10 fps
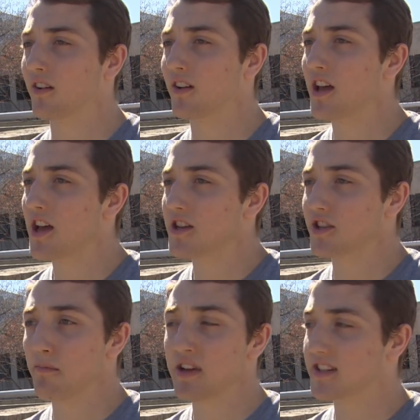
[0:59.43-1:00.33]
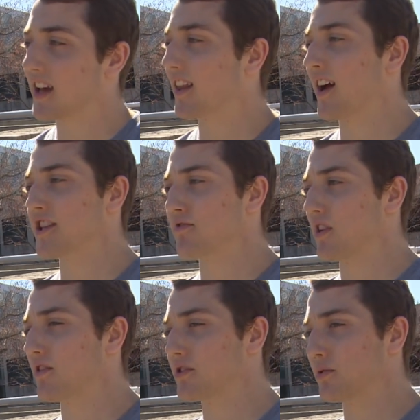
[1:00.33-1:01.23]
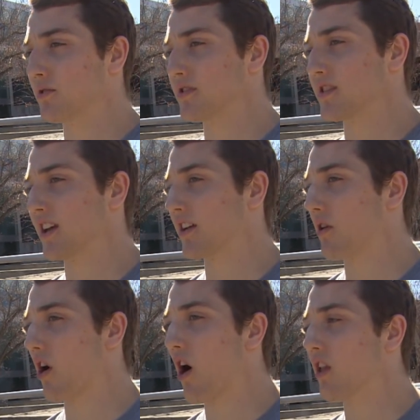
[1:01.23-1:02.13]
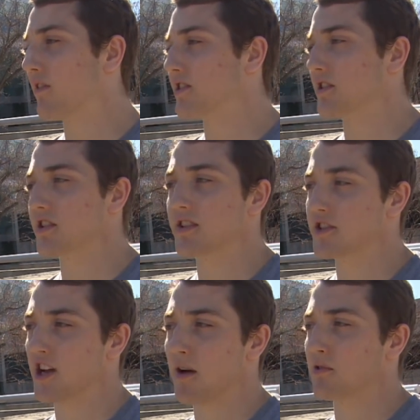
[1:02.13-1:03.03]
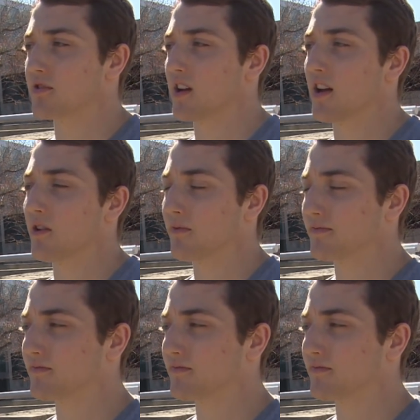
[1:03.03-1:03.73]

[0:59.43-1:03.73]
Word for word: and some miss deadlines for other schools, and like all of us are just in shambles right now.